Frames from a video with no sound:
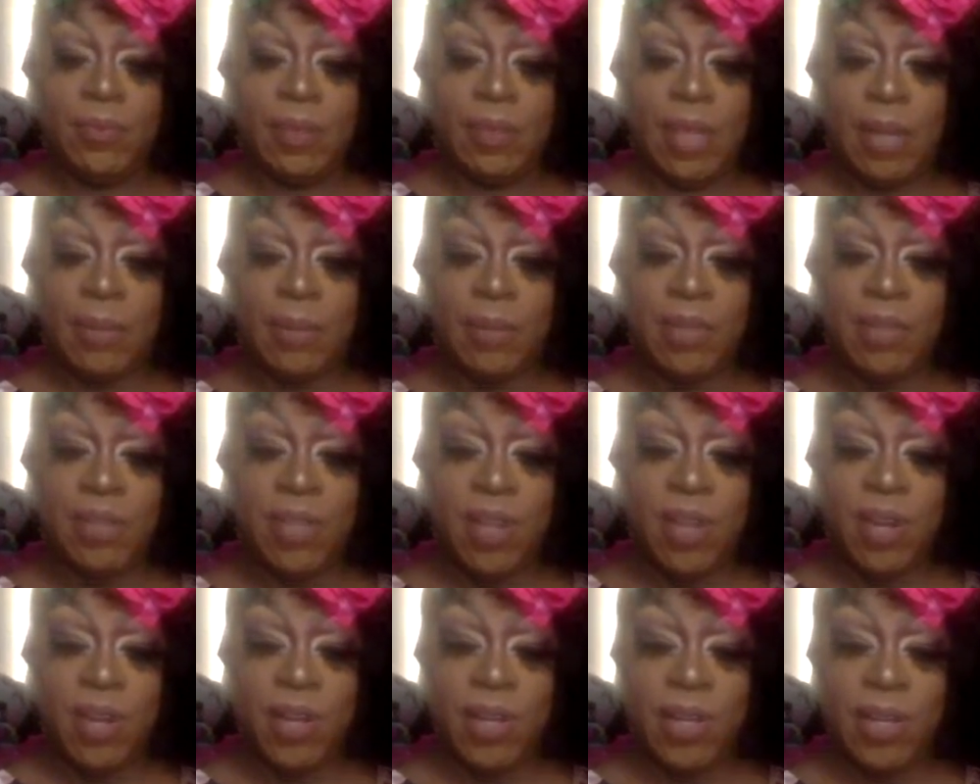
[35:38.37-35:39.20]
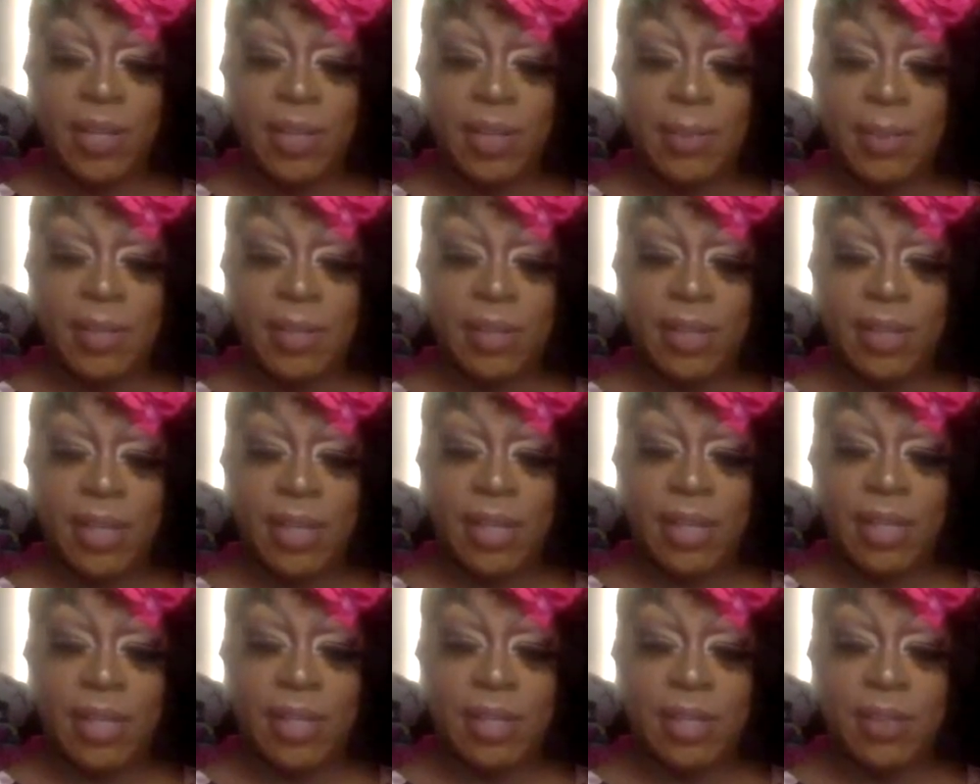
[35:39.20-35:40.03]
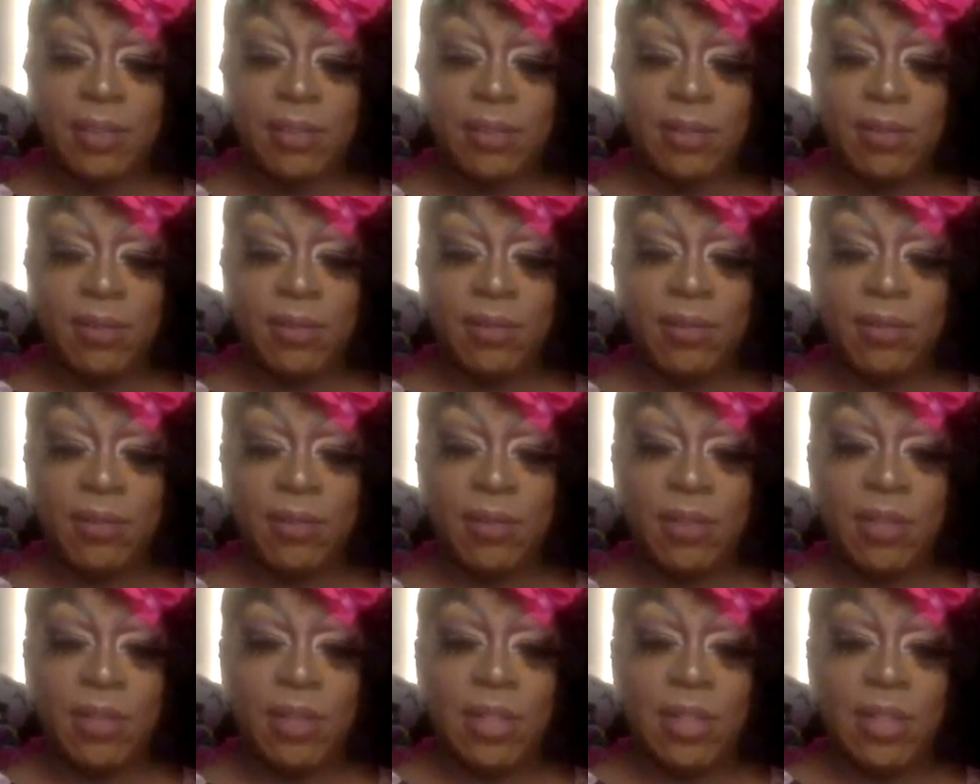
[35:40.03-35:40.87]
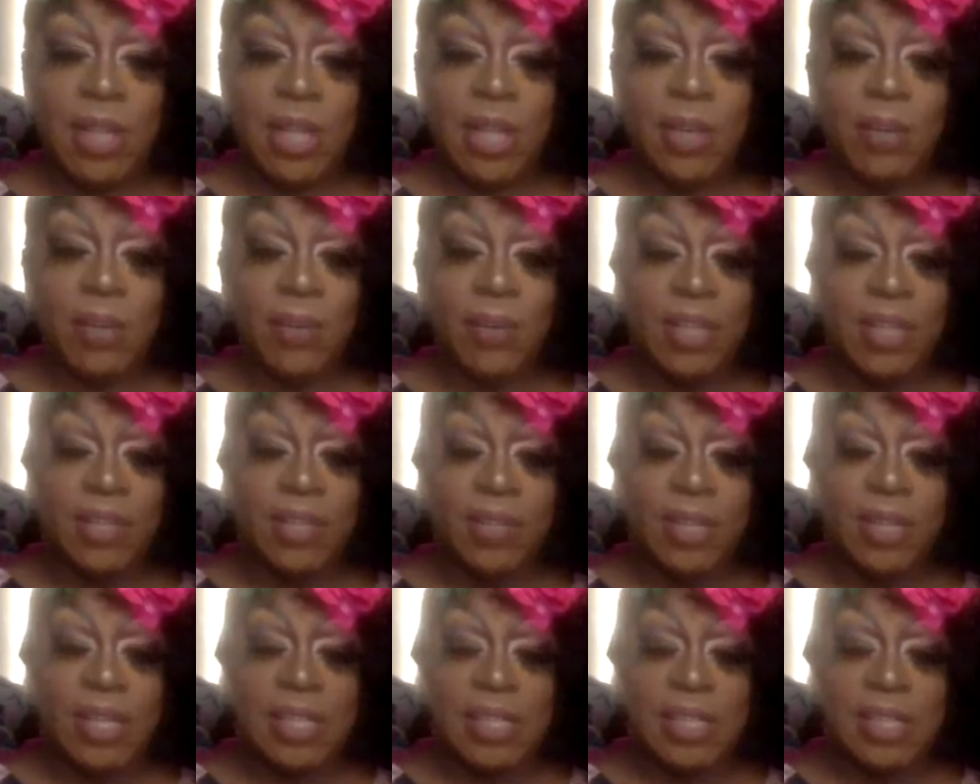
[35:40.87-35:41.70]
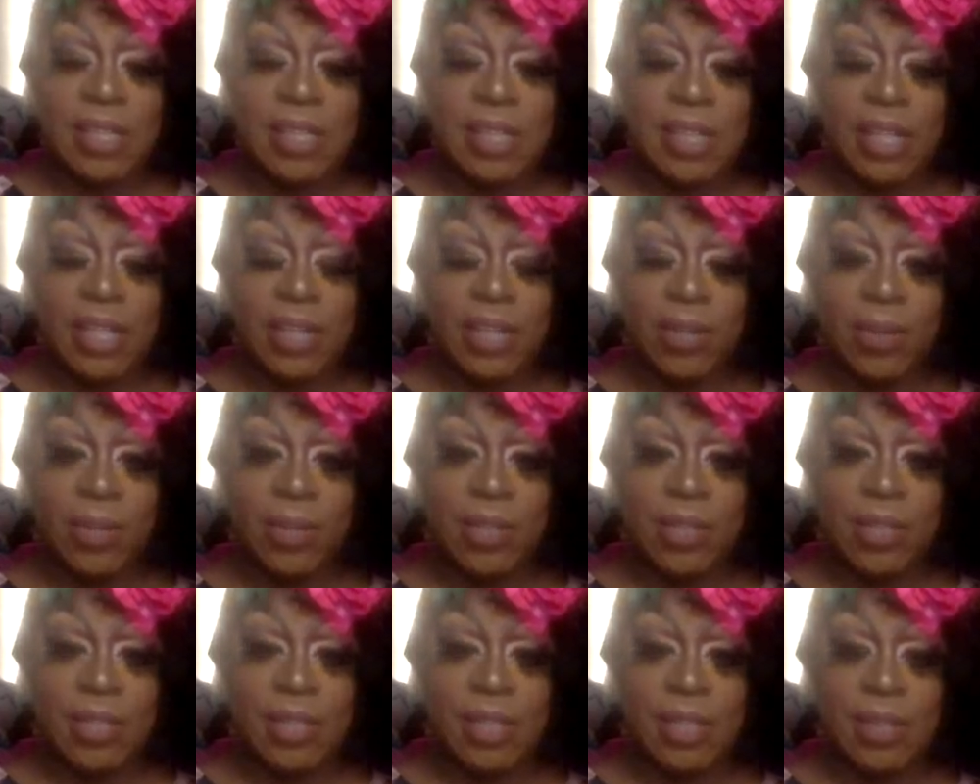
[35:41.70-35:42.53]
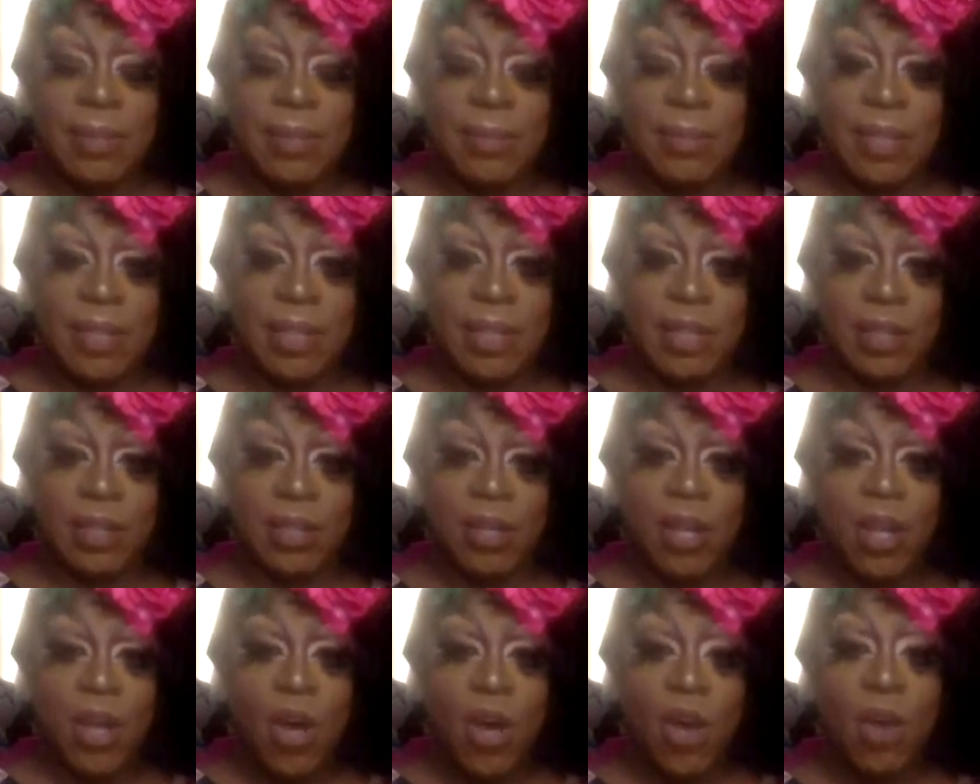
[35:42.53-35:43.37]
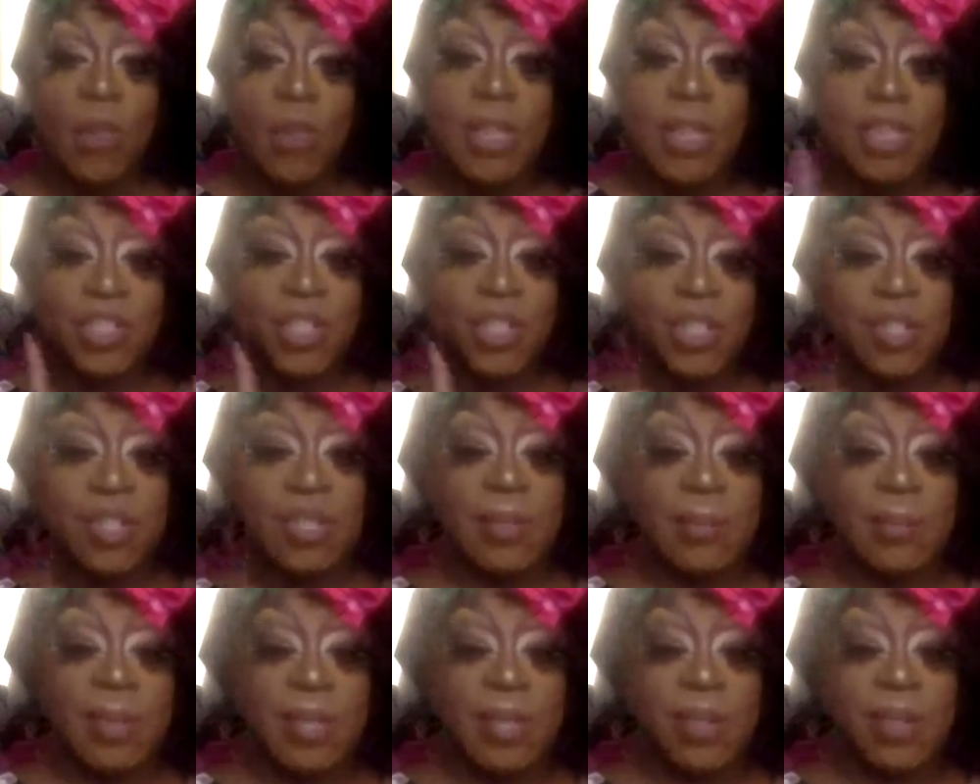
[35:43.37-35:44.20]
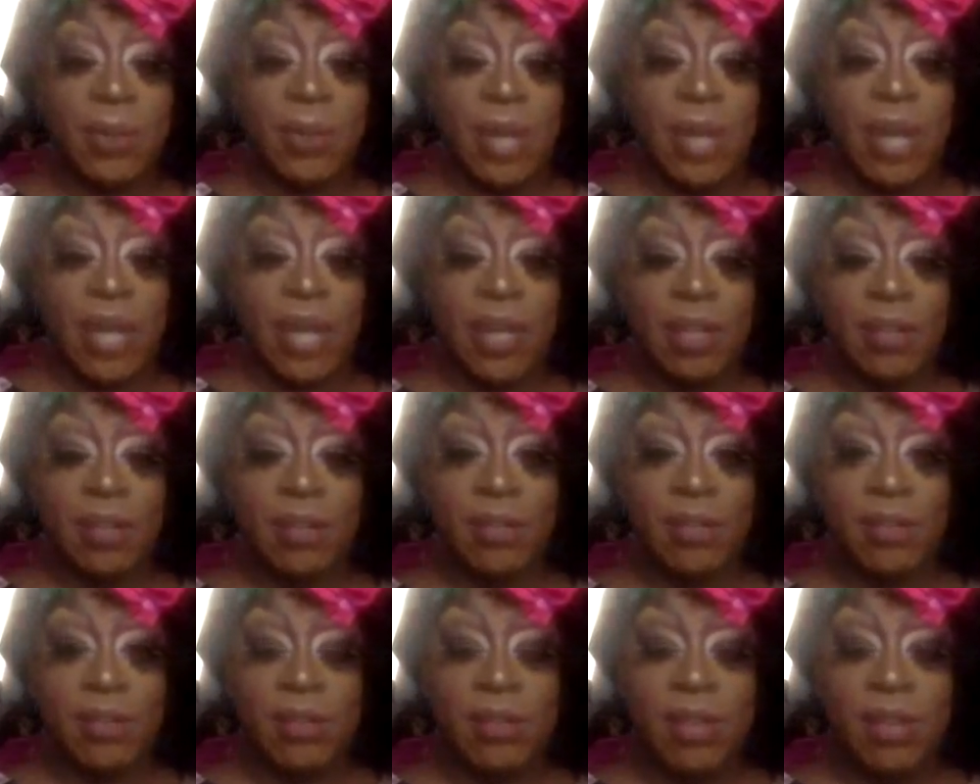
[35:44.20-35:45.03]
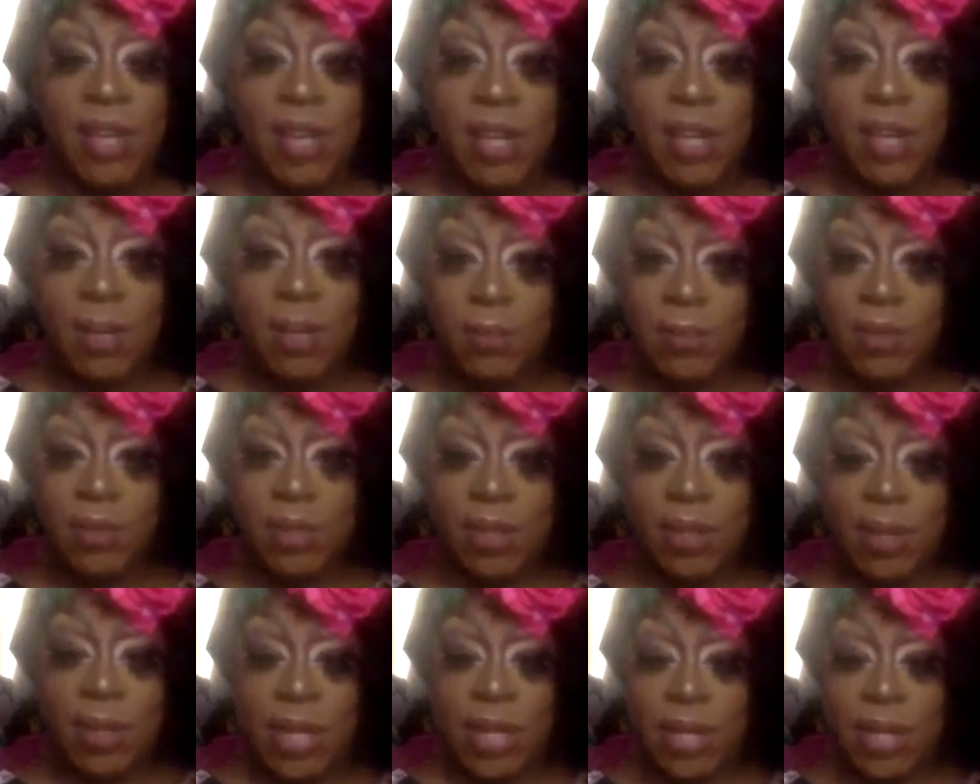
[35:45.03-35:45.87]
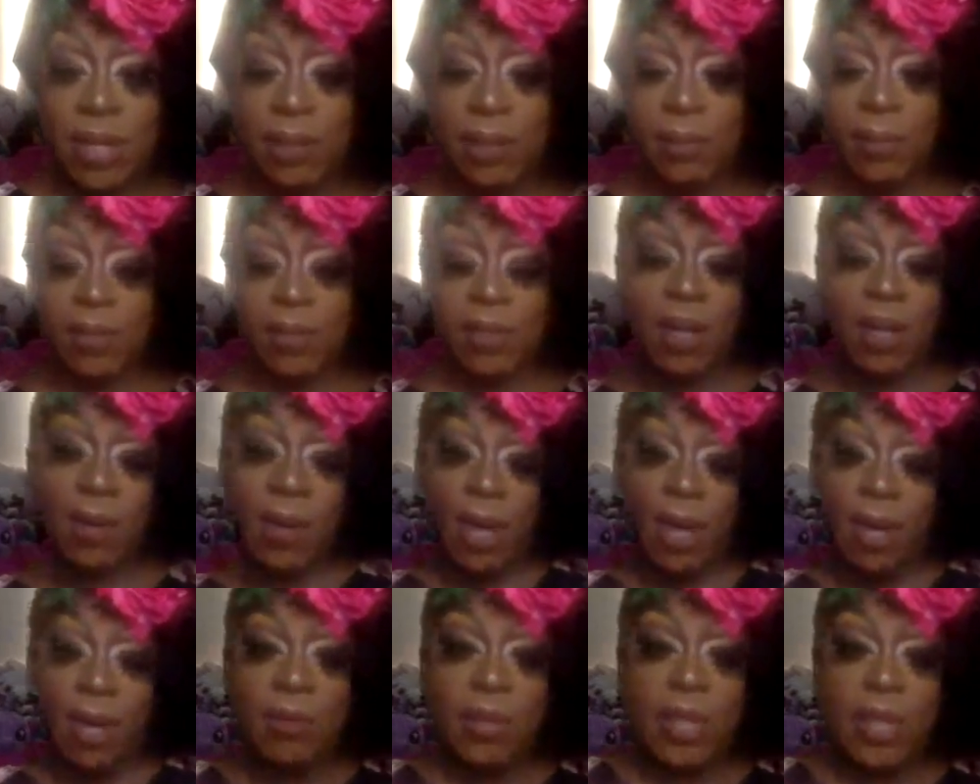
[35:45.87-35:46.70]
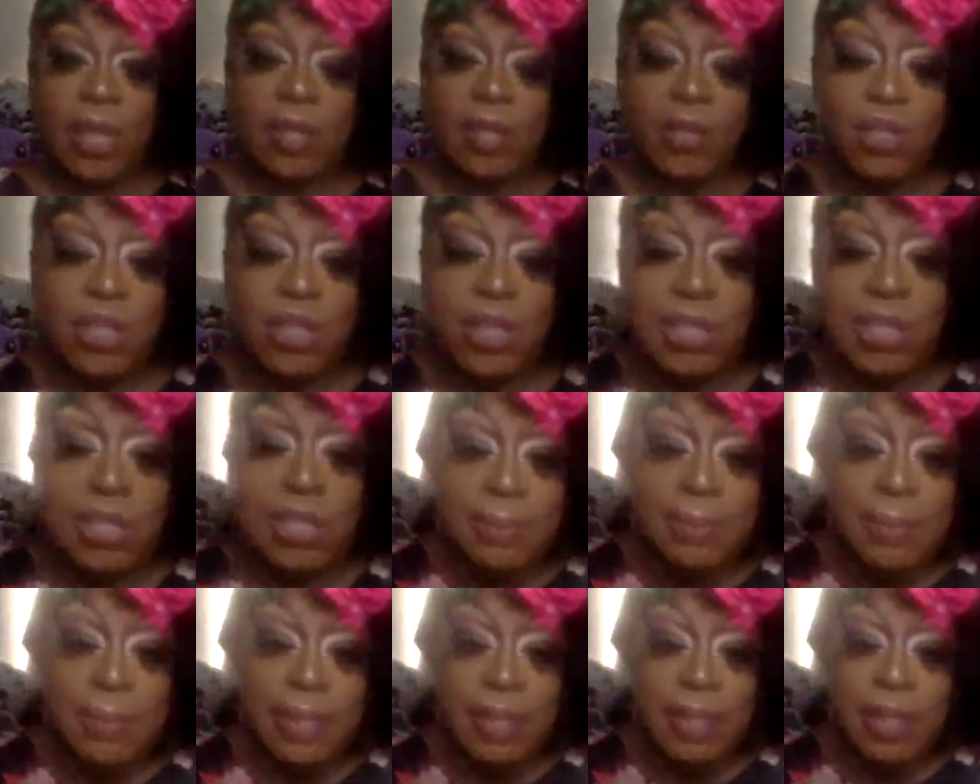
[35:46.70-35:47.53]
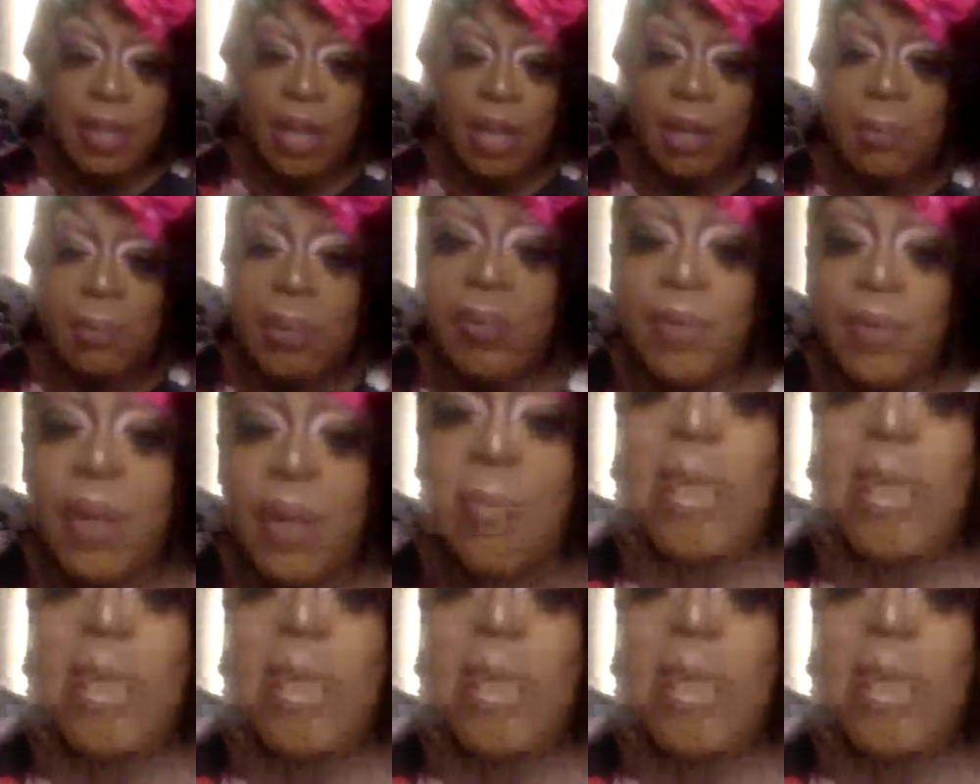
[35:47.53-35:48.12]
I'm sorry about that. I didn't realize you guys couldn't hear or see me. Hold on just a minute, okay? Oh, there I am. Okay, hold on just a minute. I'll be right